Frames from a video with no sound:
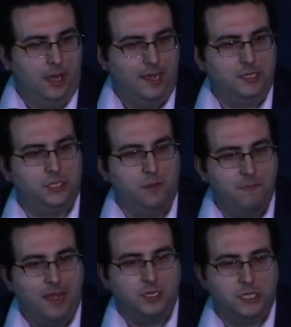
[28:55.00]

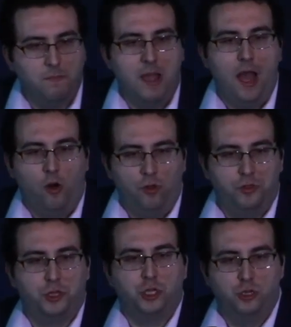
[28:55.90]
some health
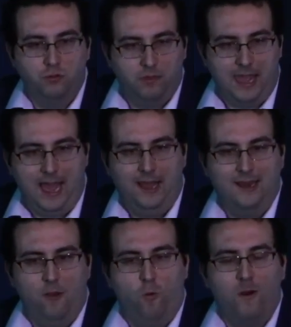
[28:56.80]
to that,
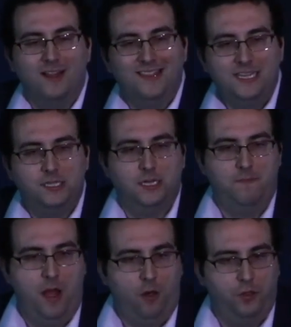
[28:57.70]
or at least some
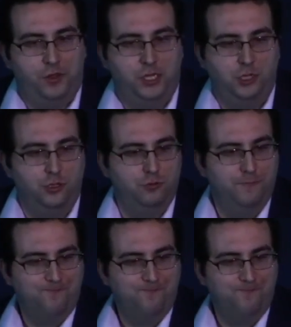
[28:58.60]
health to